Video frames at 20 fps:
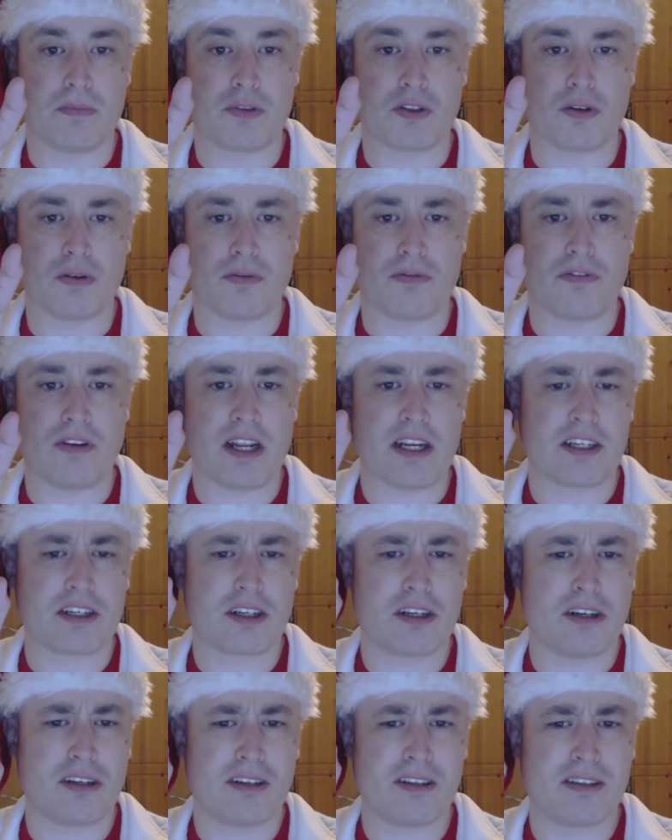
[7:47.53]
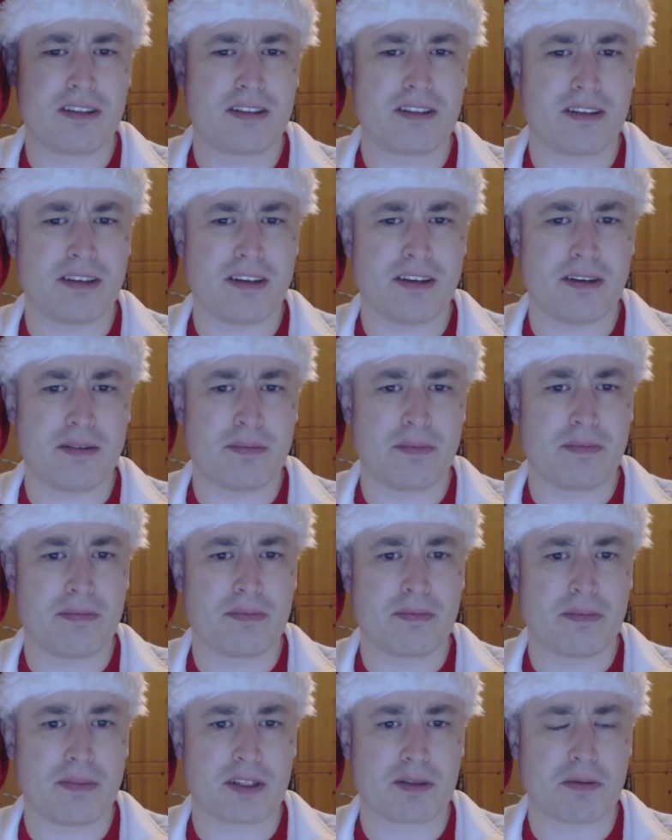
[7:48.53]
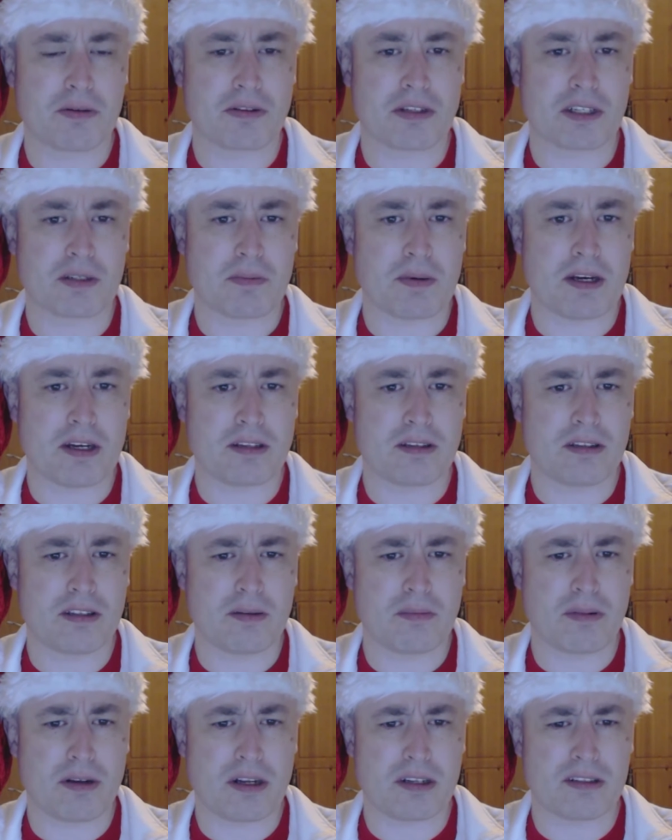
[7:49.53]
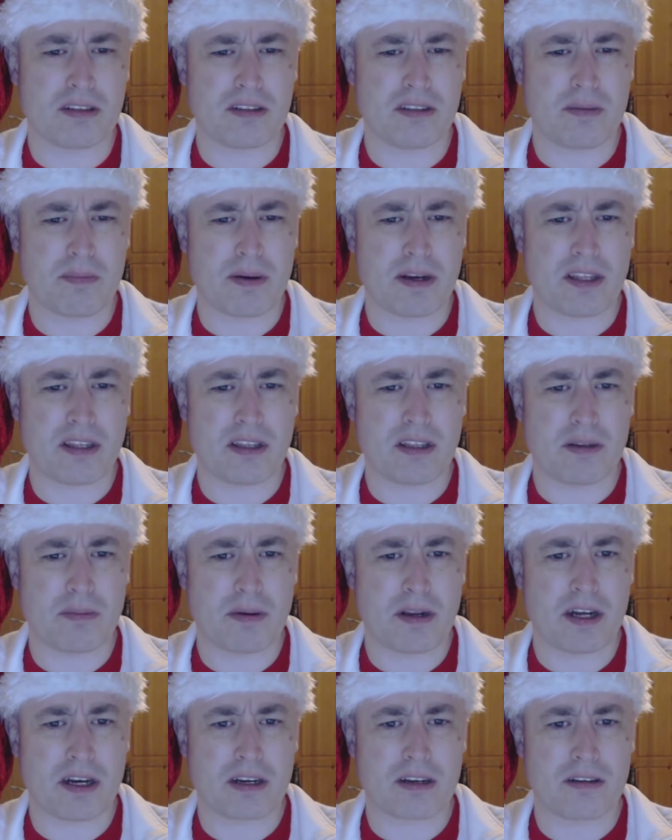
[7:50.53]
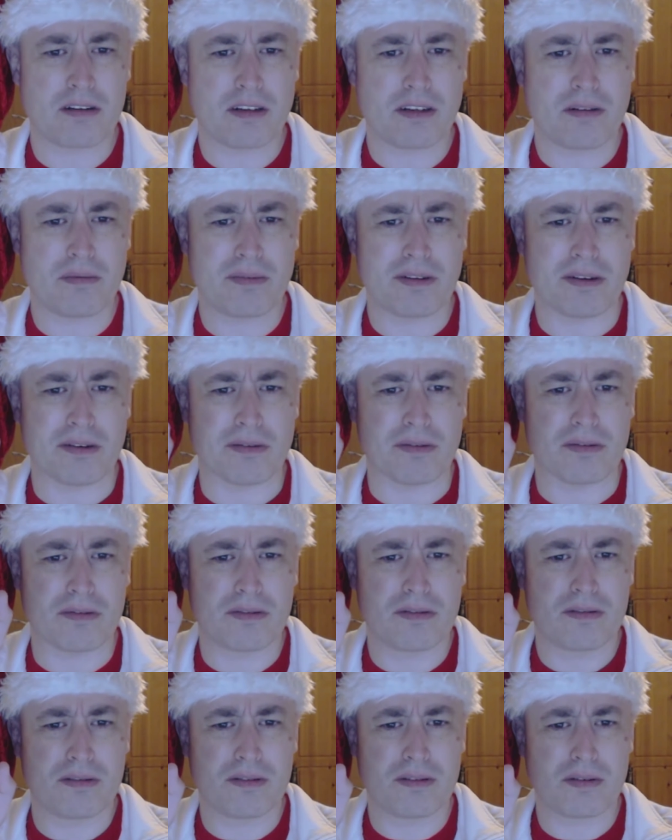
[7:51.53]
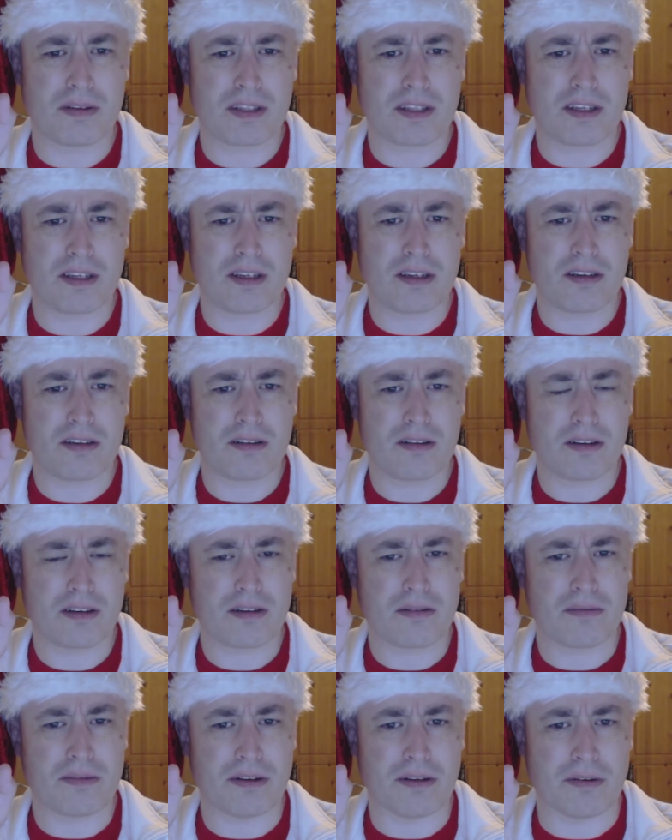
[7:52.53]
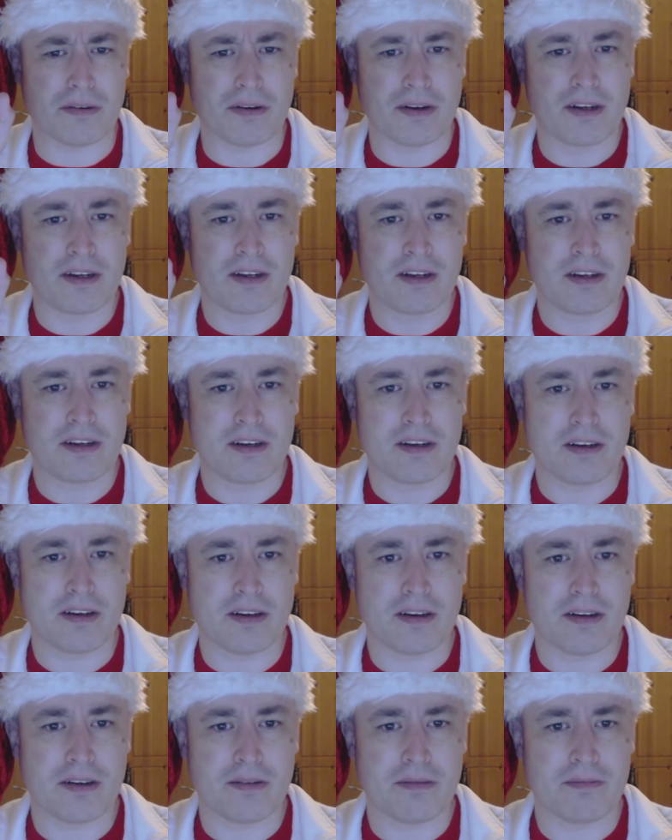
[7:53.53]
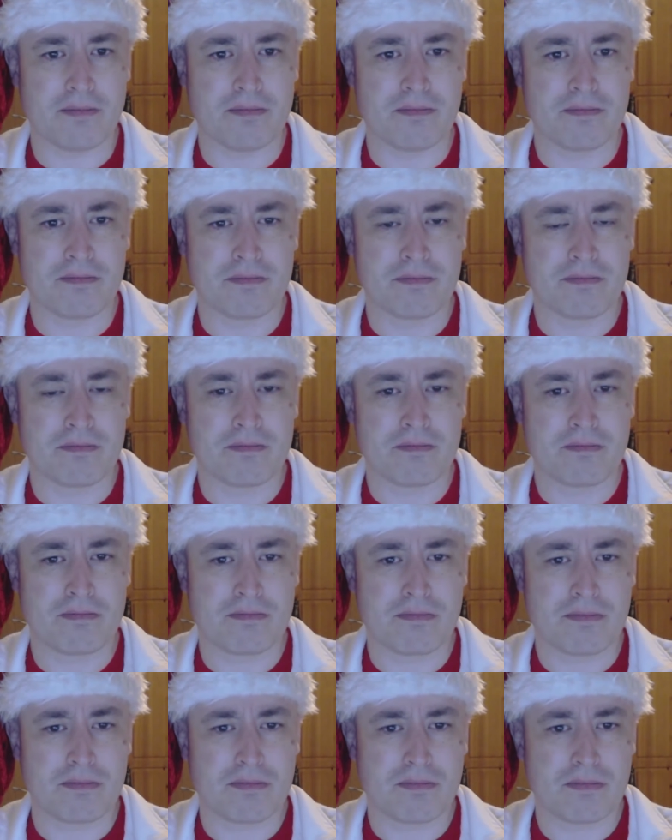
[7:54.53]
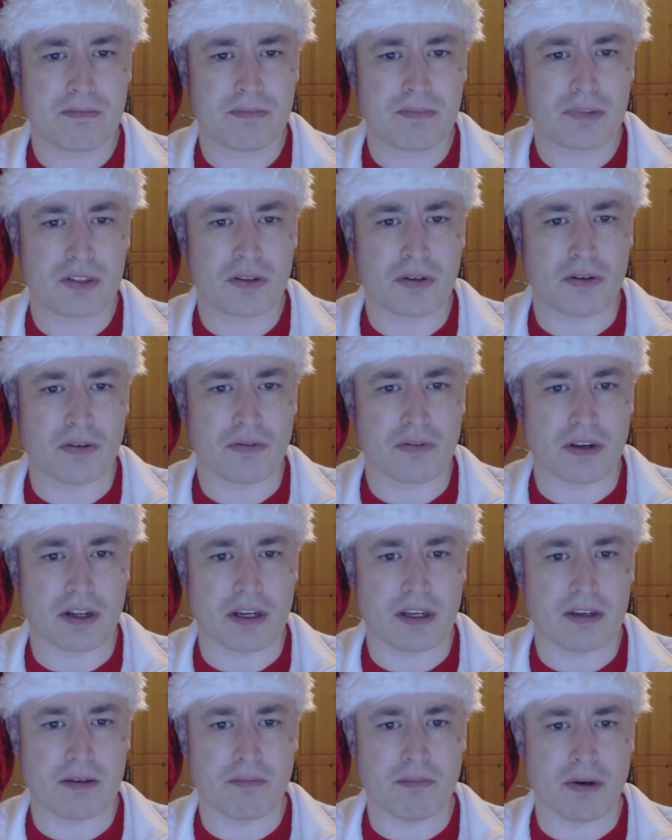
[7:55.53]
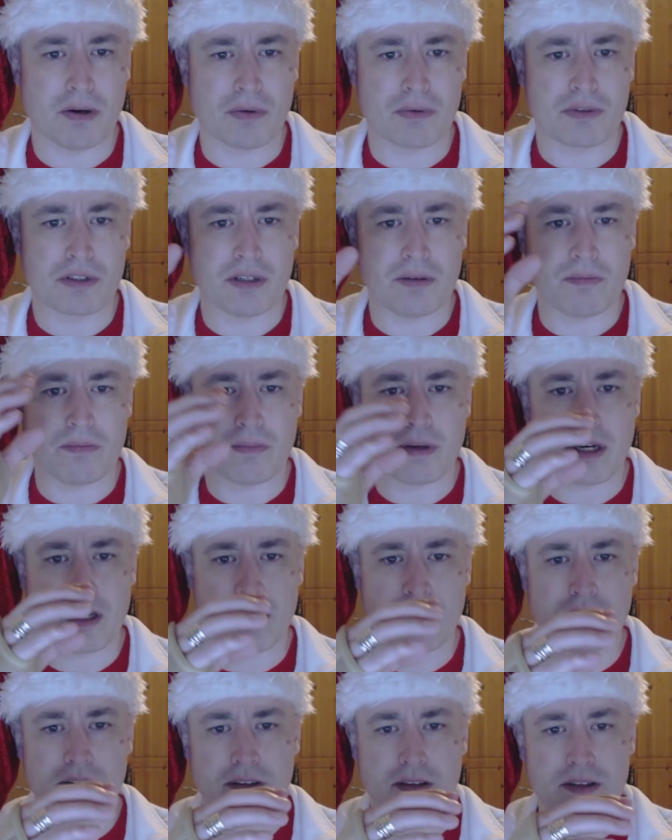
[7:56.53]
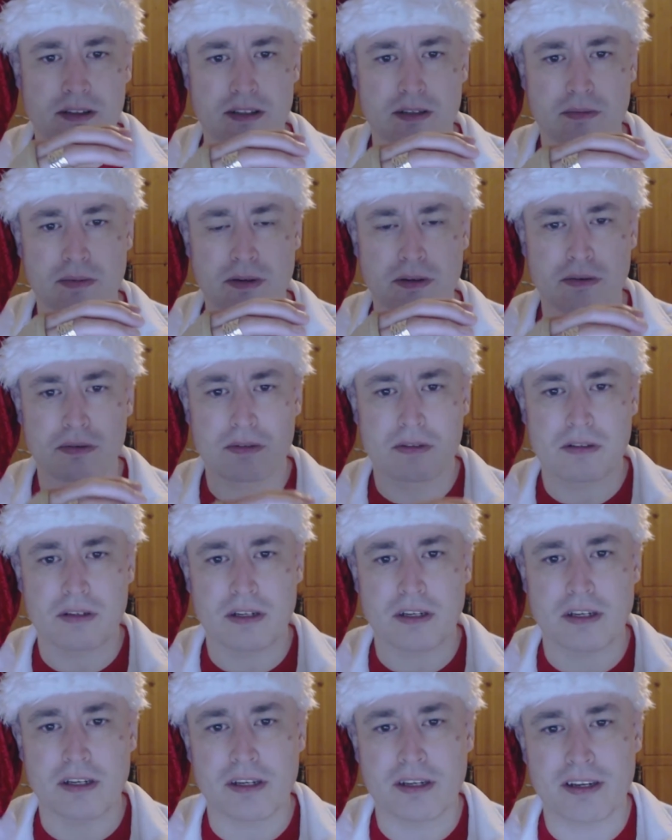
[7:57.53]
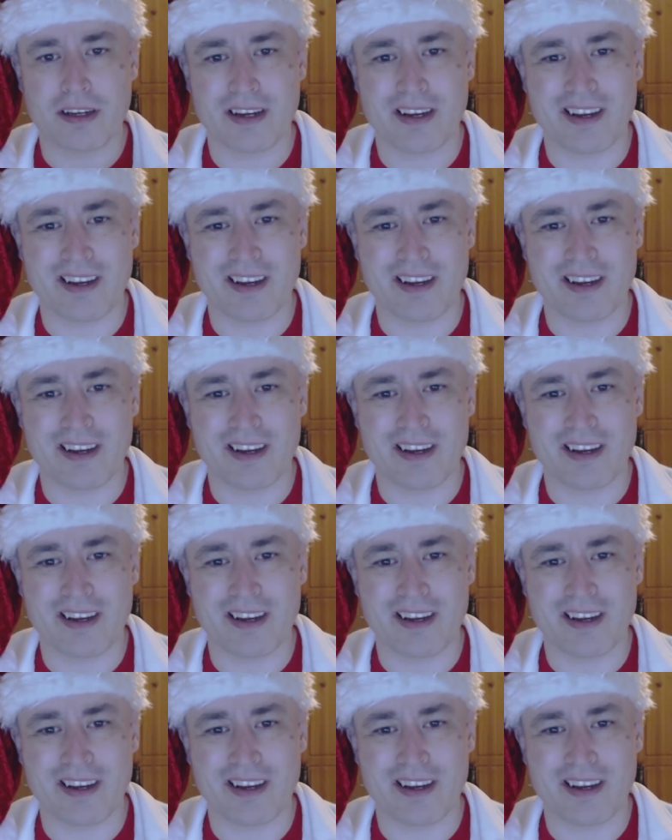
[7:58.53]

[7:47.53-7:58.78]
sort of flesh coloured, I suppose that's better than the black. Is it better than the black? I don't know. Do you think? I don't know. Sort of, like, moulds in better, I suppose. So